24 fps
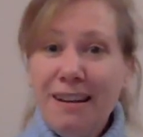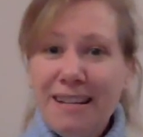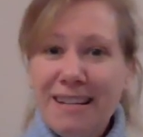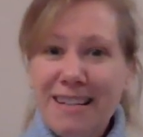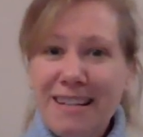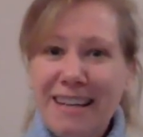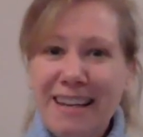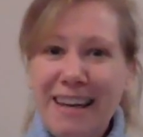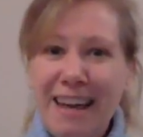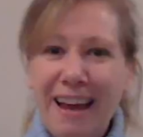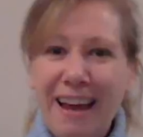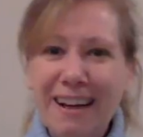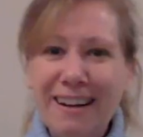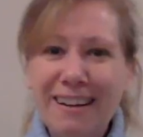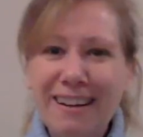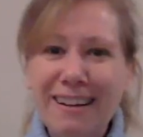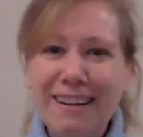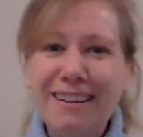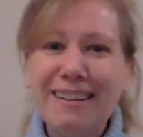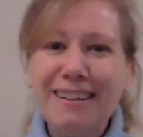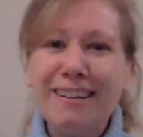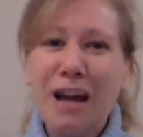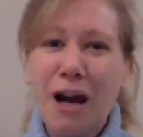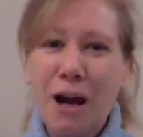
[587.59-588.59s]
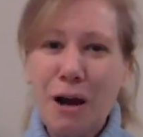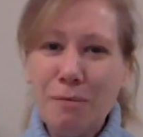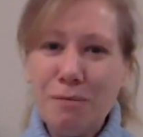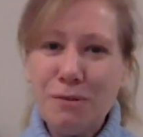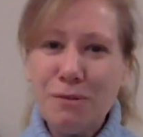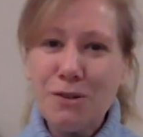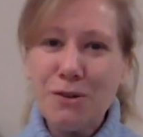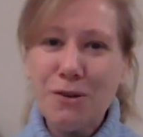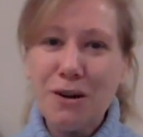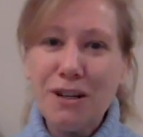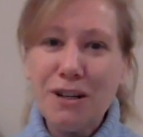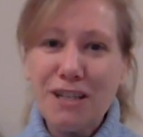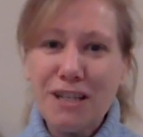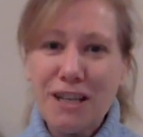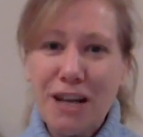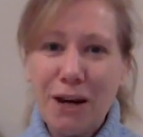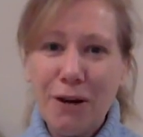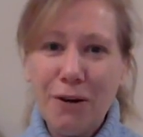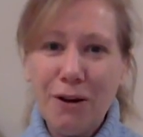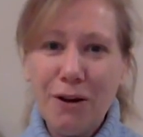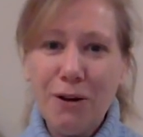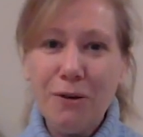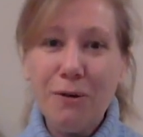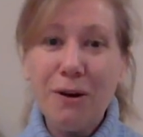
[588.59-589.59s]
to Canada and come to
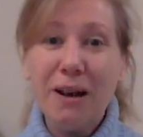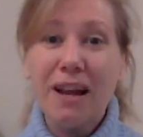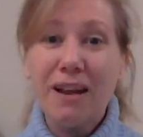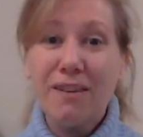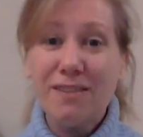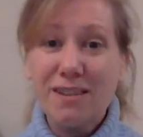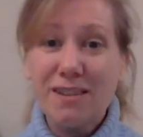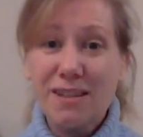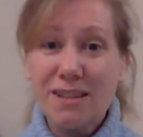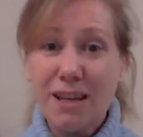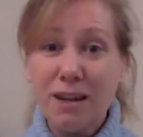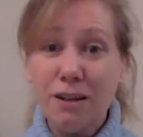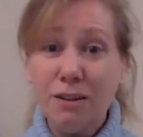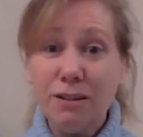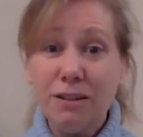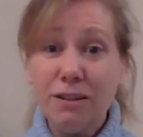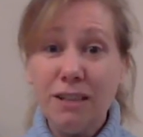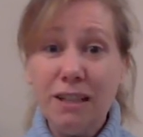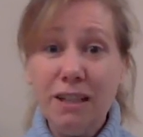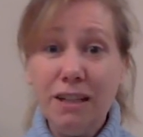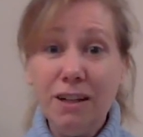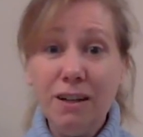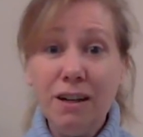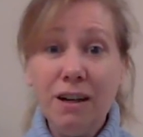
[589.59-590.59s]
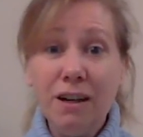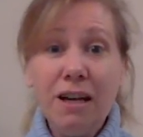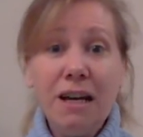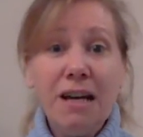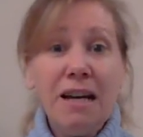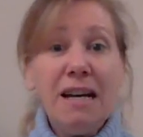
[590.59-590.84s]
Ontario and have settled here.